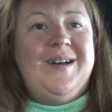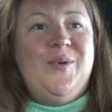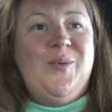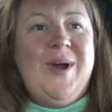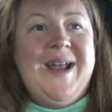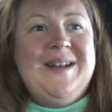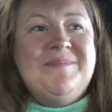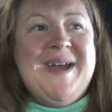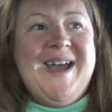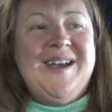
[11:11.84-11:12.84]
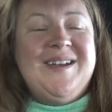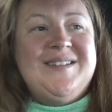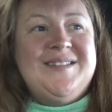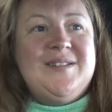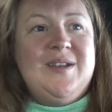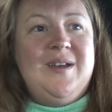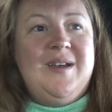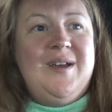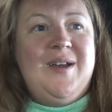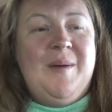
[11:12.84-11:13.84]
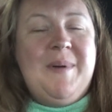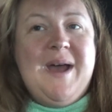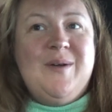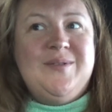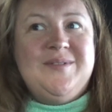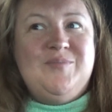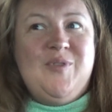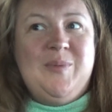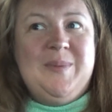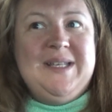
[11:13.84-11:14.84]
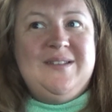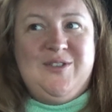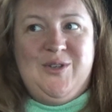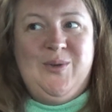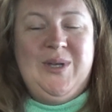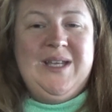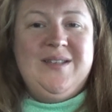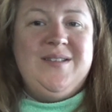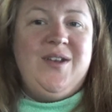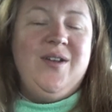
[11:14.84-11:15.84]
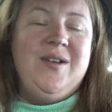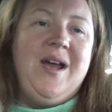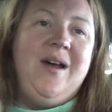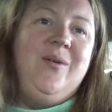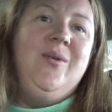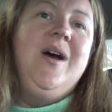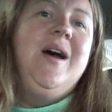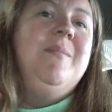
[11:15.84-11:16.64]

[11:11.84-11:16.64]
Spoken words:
when Max, about probably 2 years ago now,